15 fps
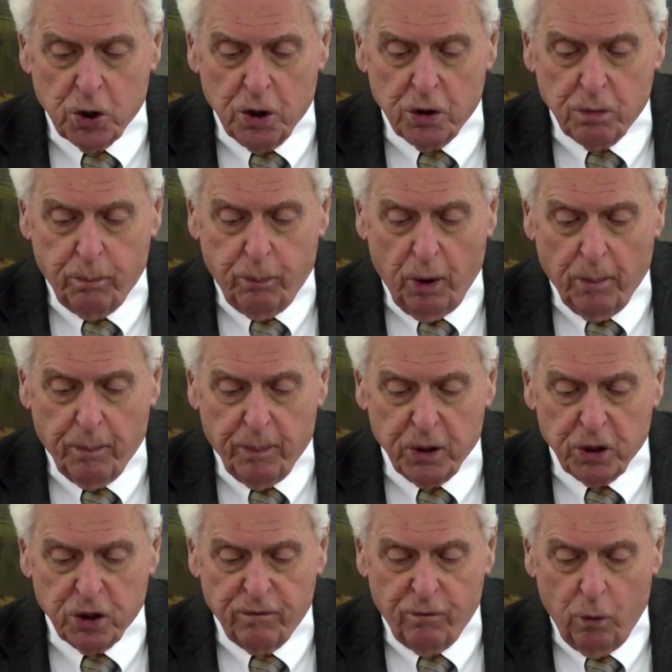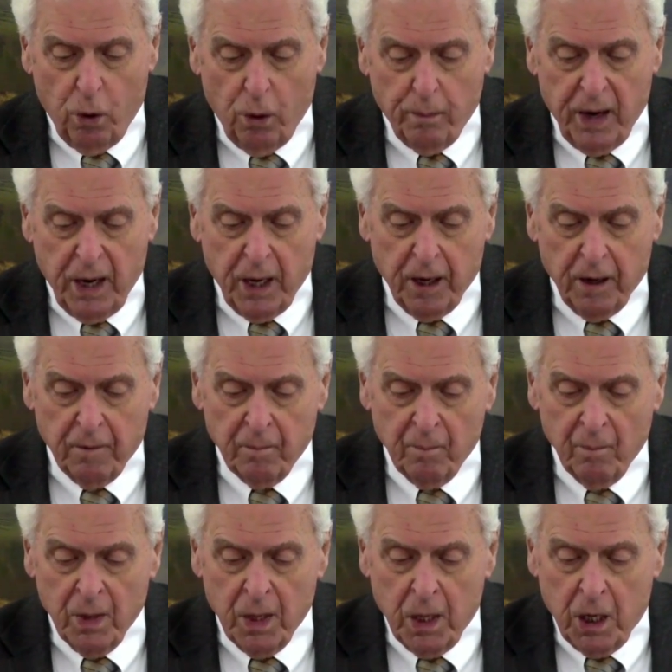his purpose for me.
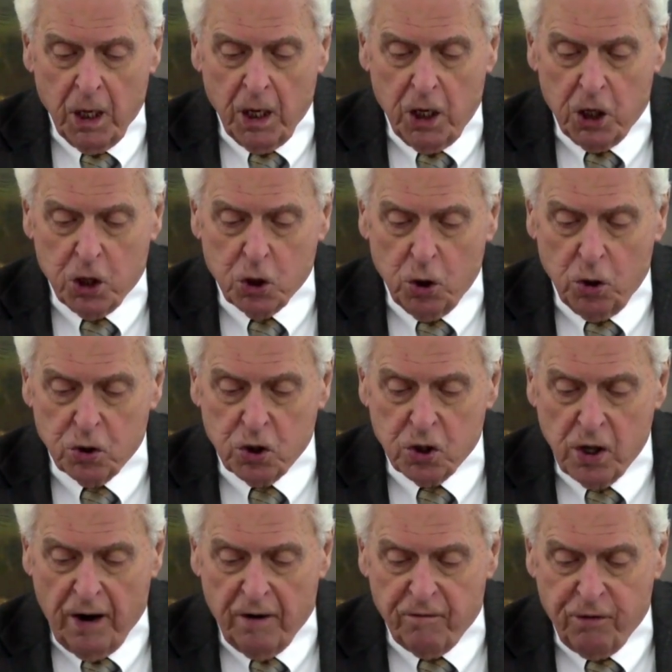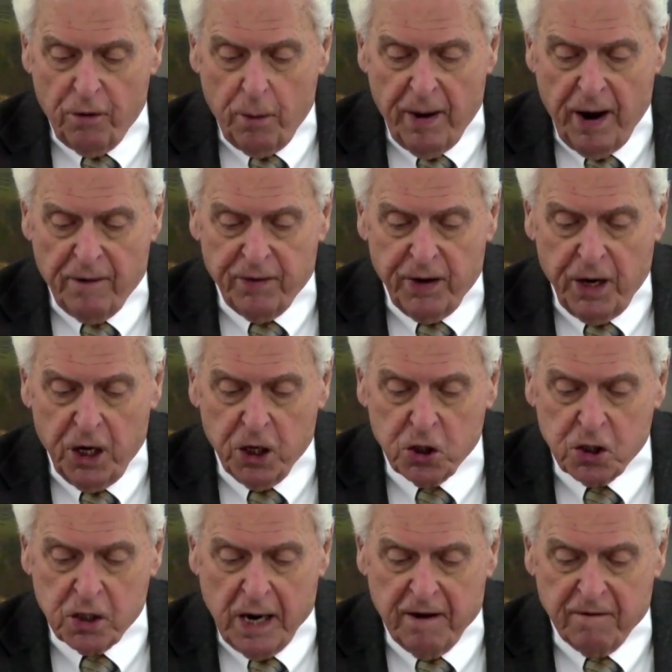He shall send from heaven and
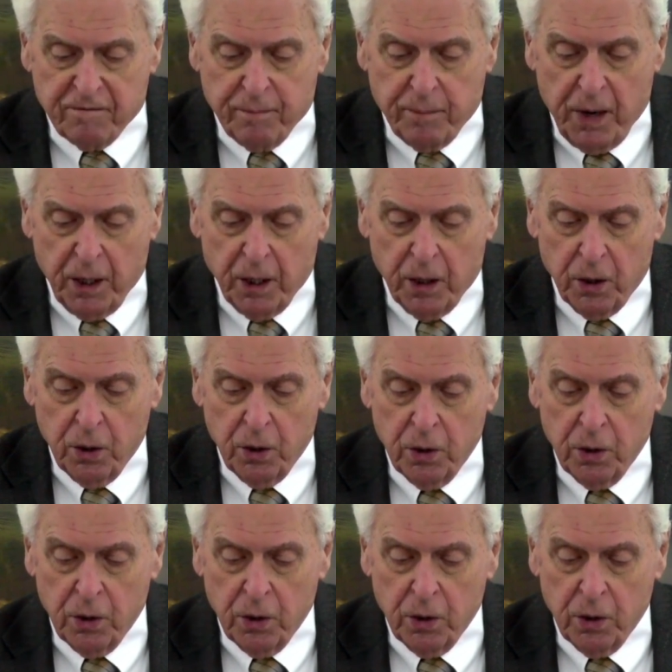save me.